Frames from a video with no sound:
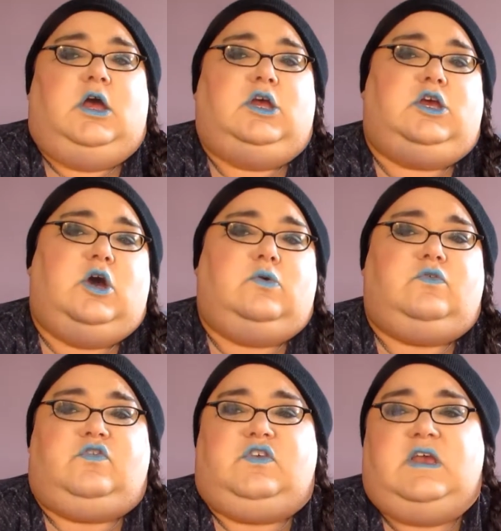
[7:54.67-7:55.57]
goat
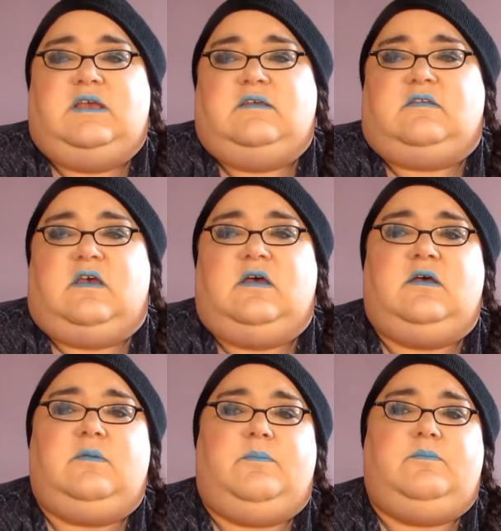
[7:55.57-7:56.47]
cheese
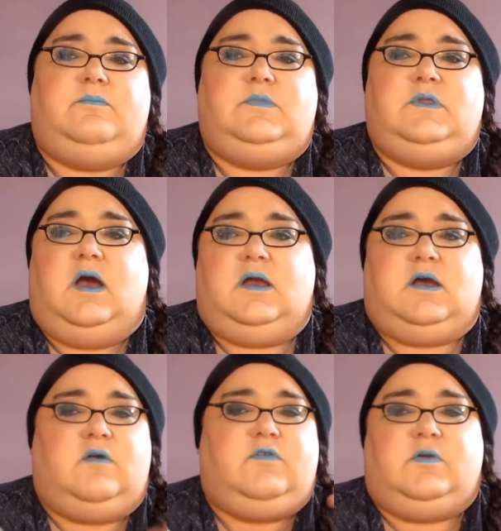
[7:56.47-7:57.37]
nut
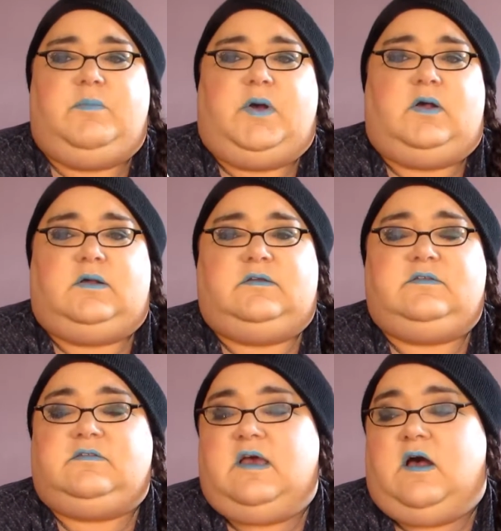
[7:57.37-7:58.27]
covered
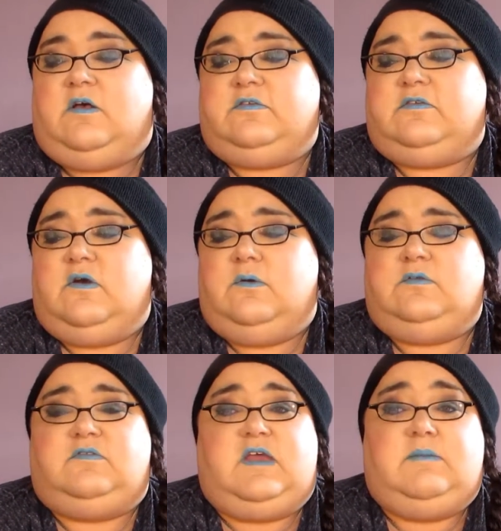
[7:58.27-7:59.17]
balls, also
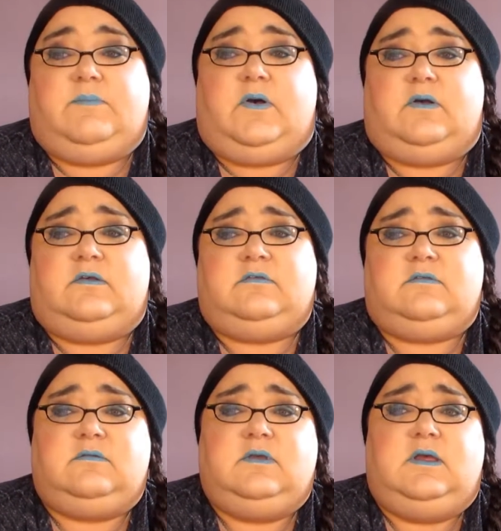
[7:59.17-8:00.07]
date balls.